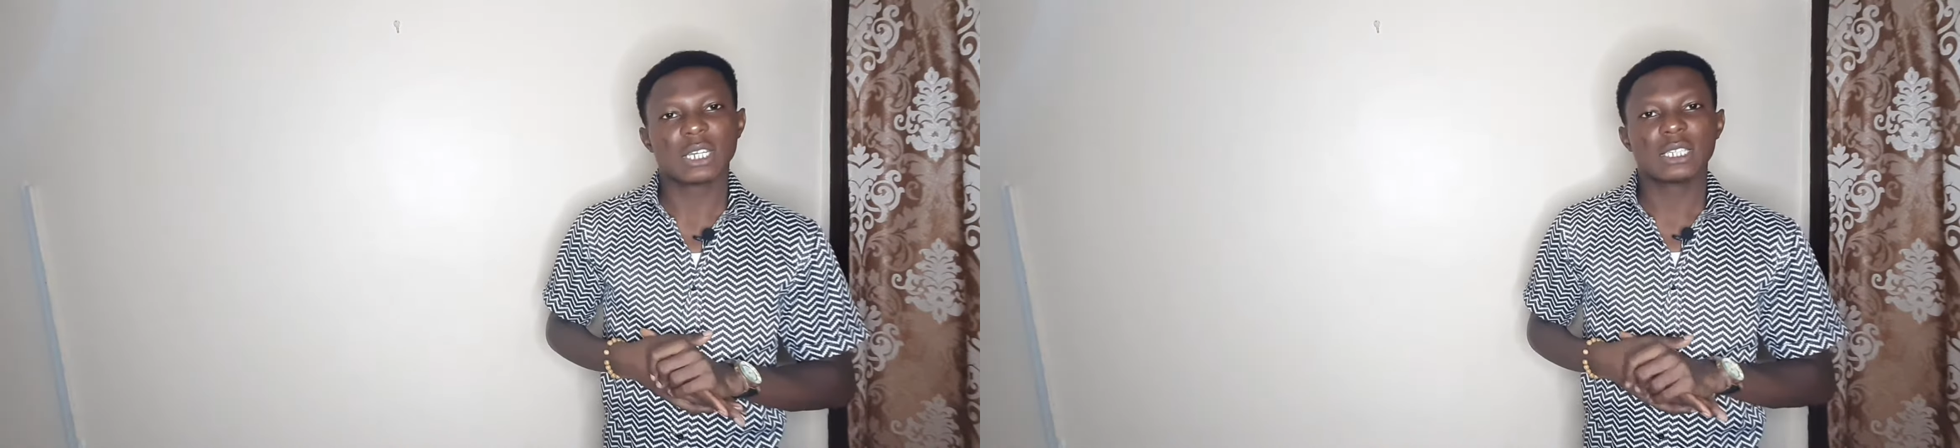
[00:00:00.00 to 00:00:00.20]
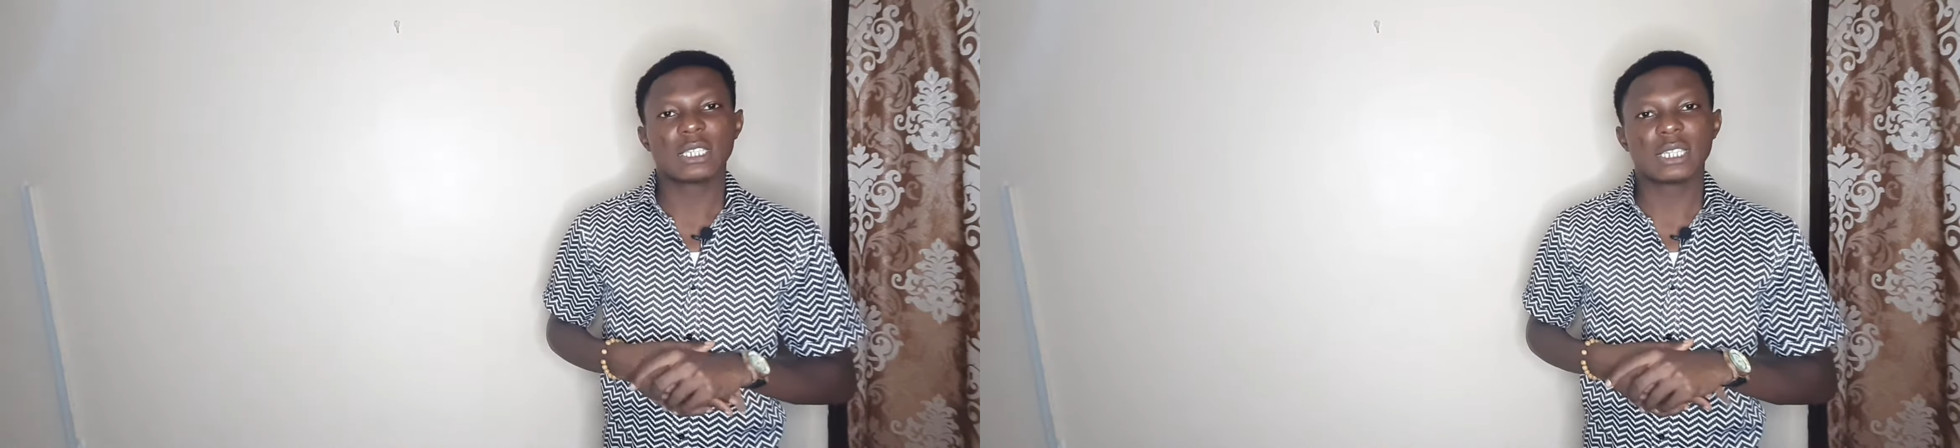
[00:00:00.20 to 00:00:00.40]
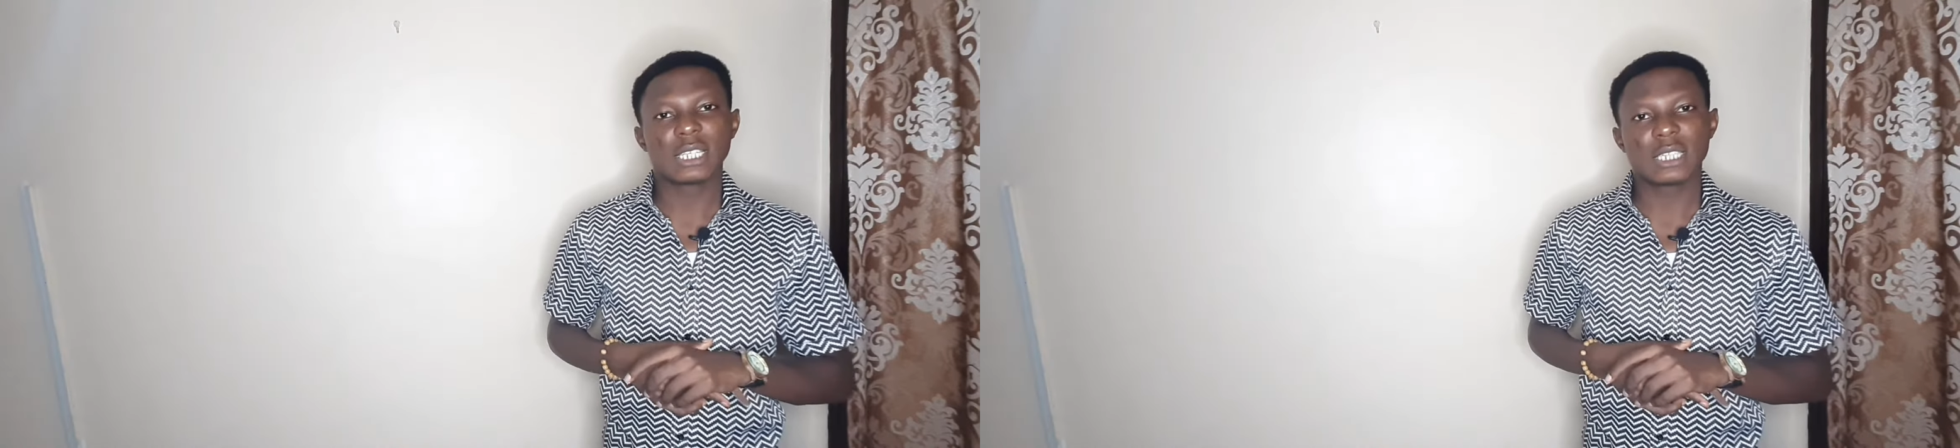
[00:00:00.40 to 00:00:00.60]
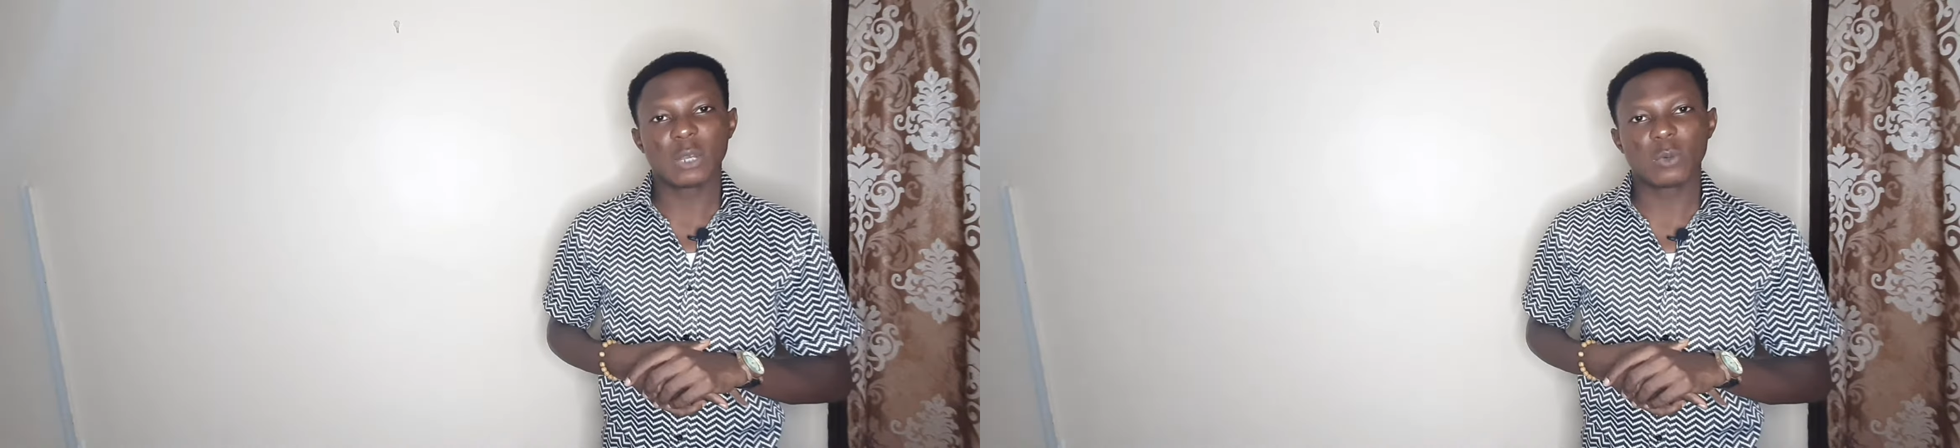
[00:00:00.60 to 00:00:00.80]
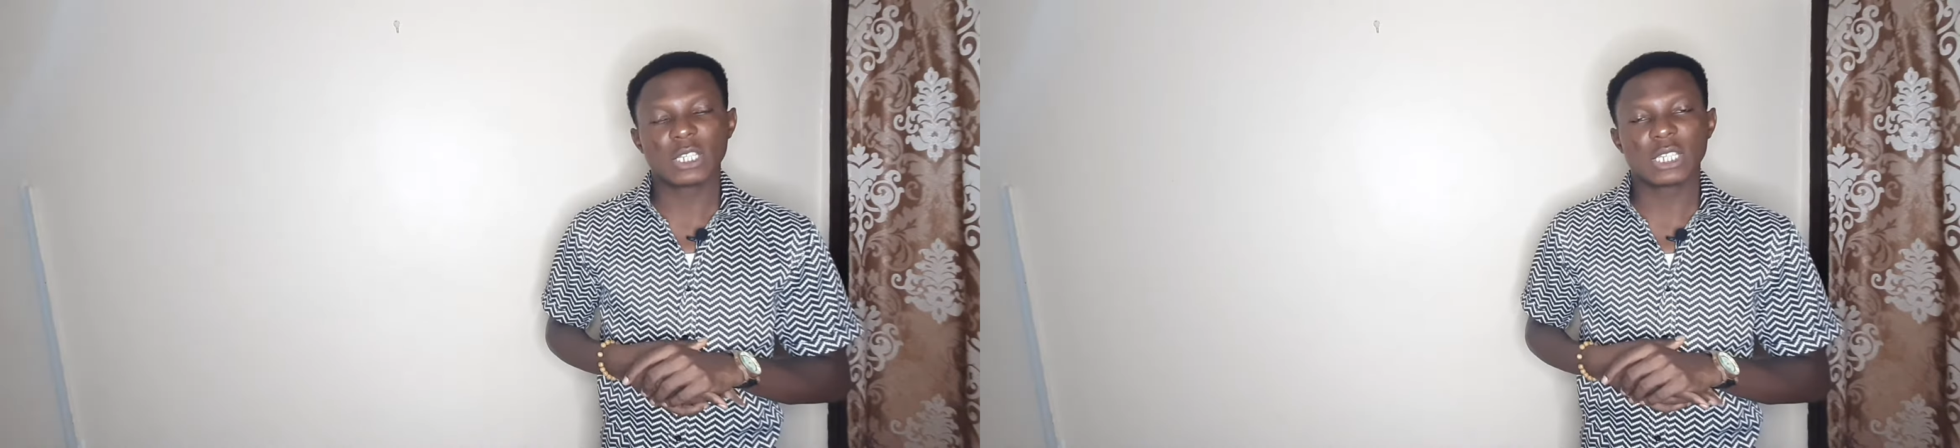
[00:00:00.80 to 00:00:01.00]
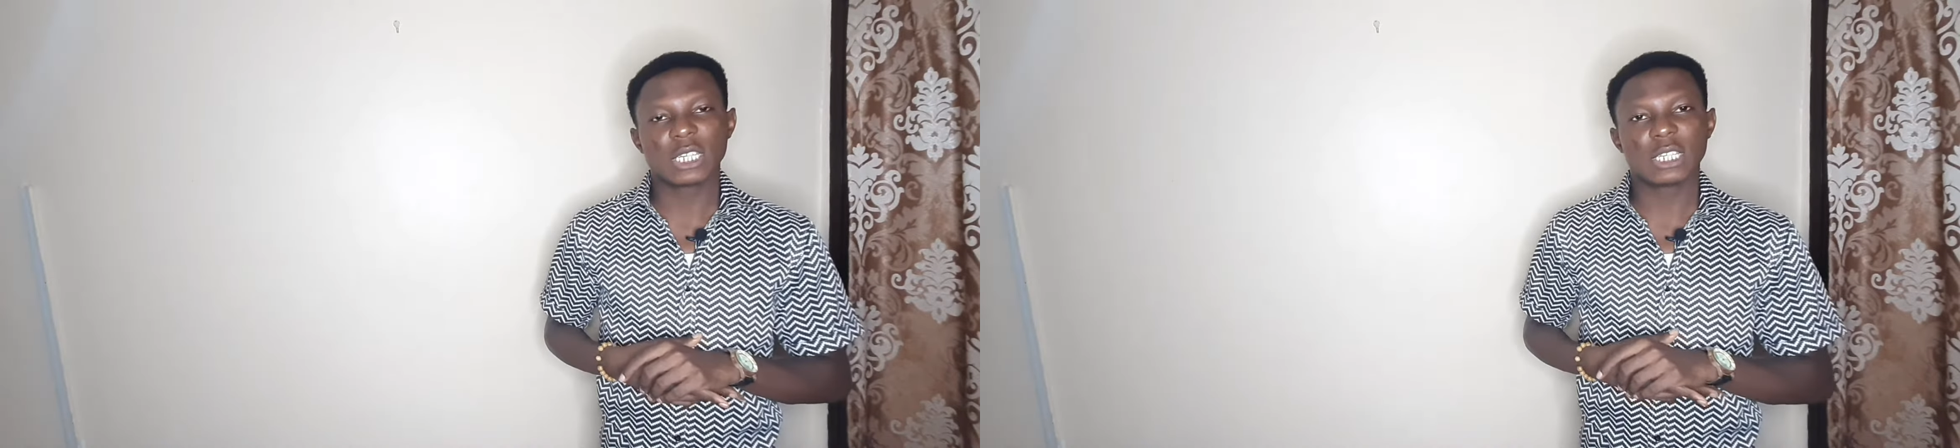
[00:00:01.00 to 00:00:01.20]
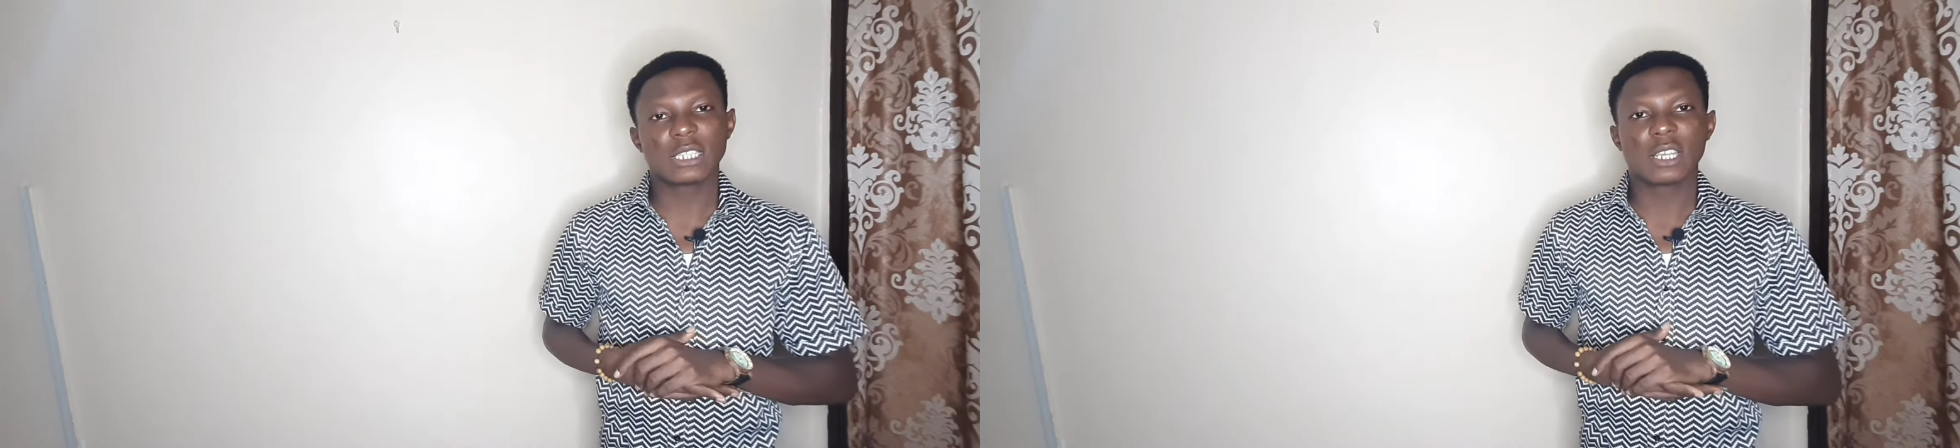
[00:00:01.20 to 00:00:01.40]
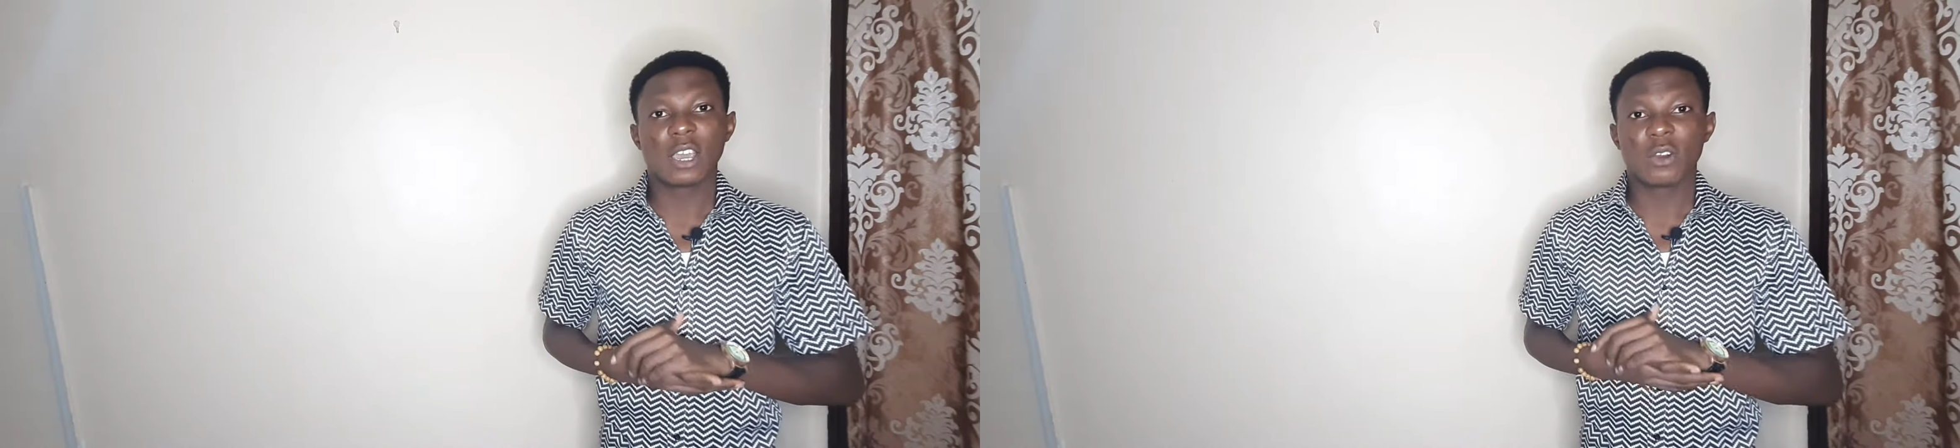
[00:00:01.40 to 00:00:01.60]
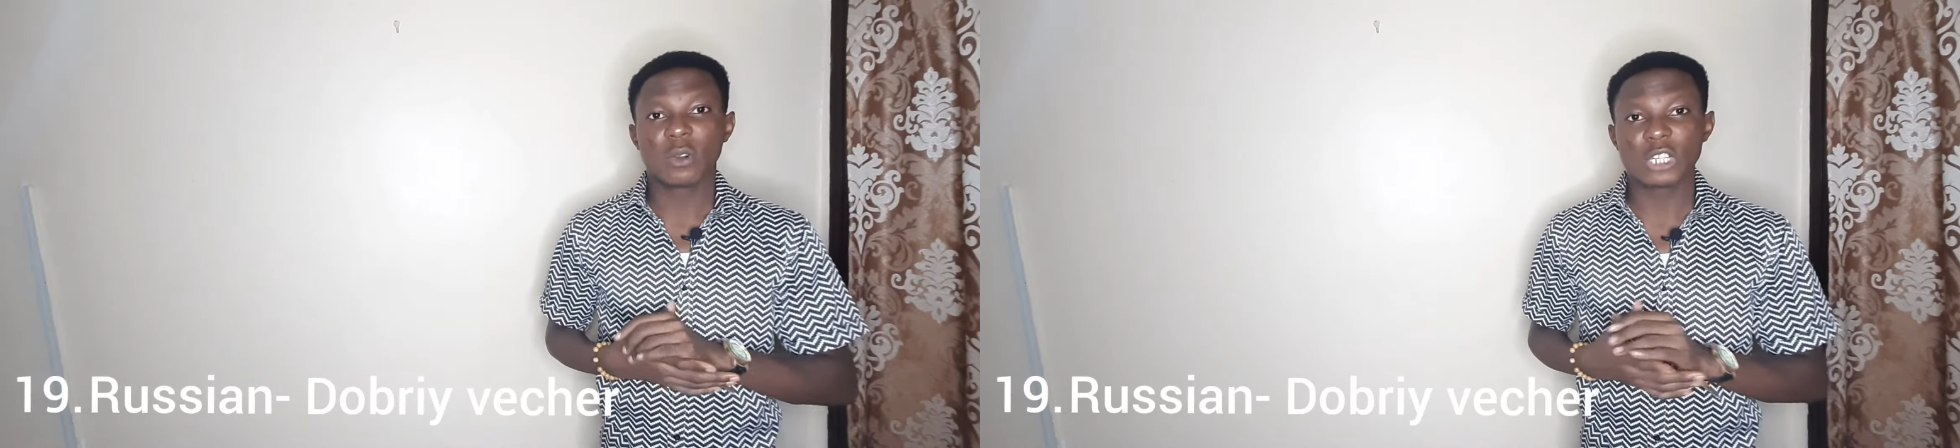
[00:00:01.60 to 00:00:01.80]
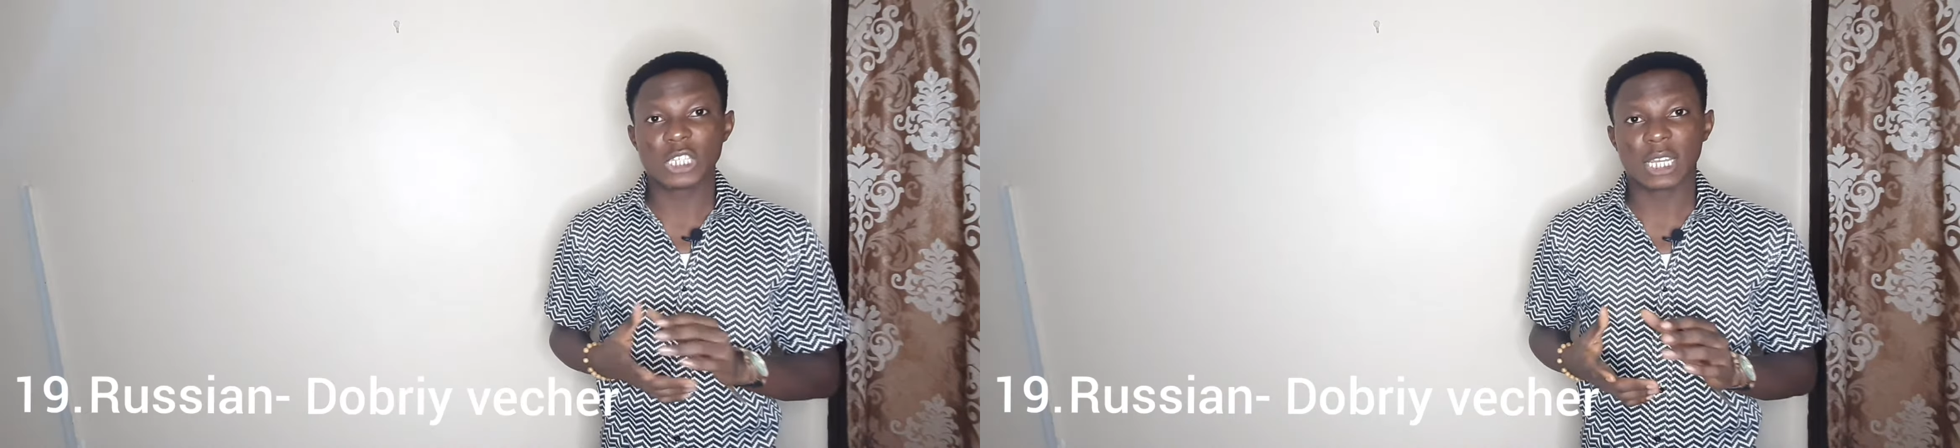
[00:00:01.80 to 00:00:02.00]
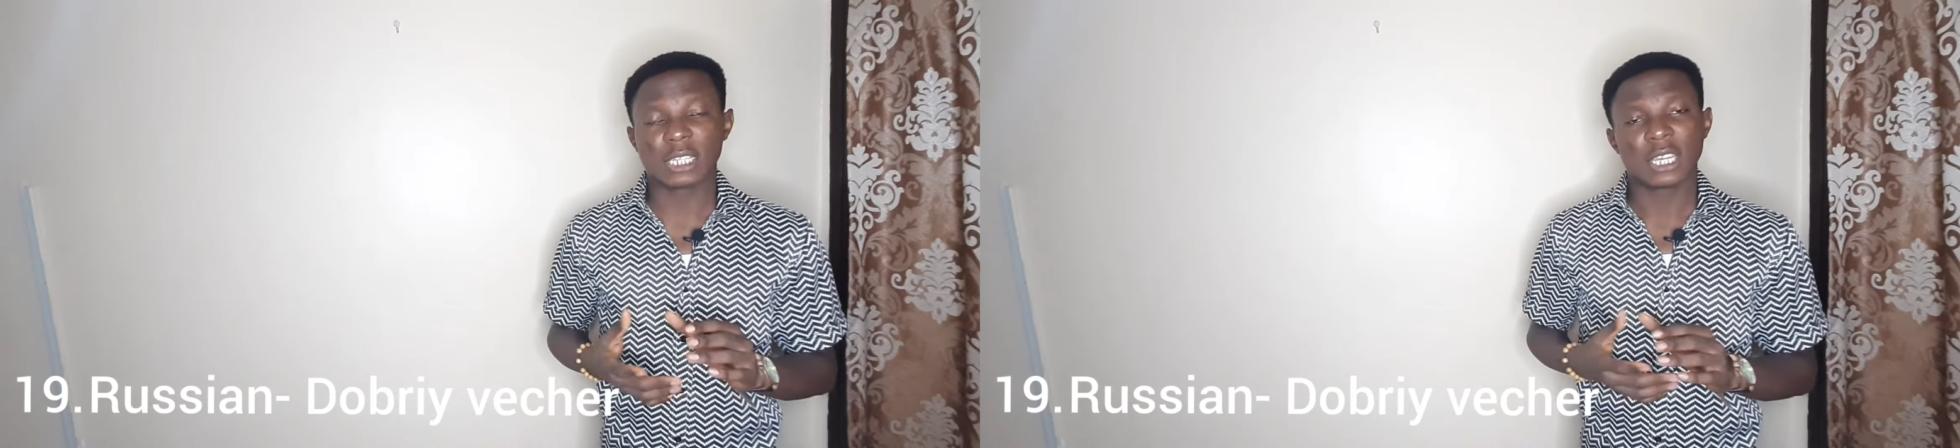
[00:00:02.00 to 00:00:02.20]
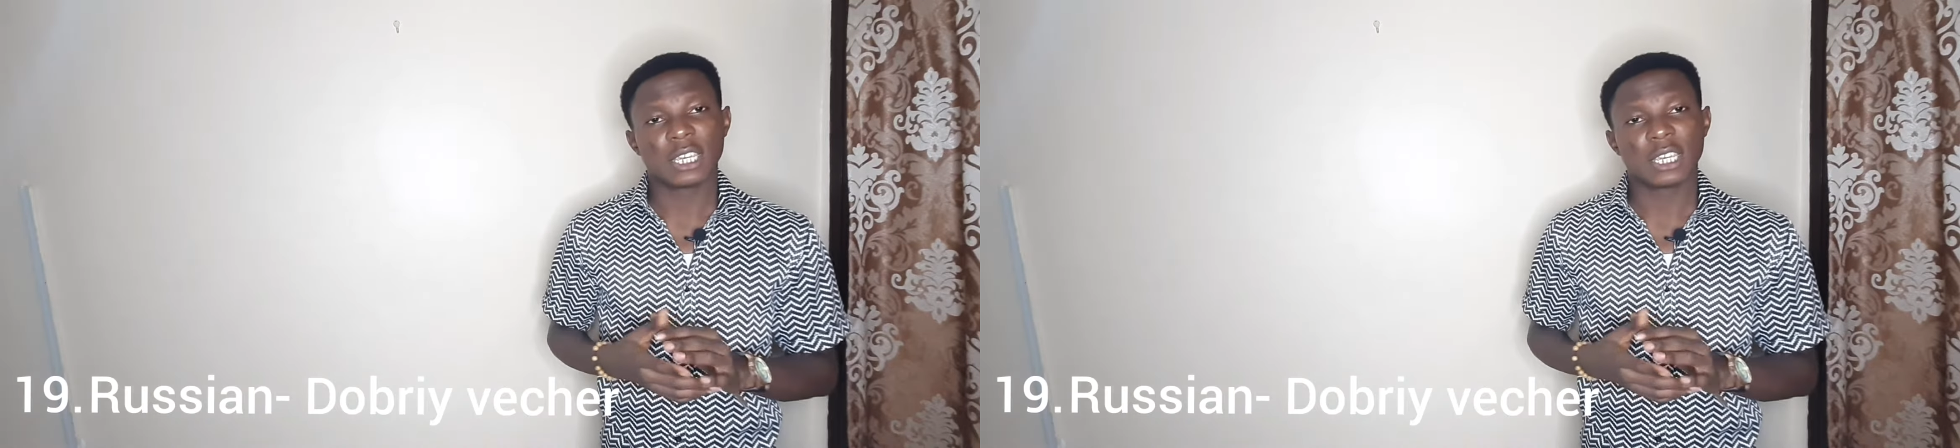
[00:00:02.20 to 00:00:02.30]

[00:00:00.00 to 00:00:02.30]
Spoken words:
The next language is Russian.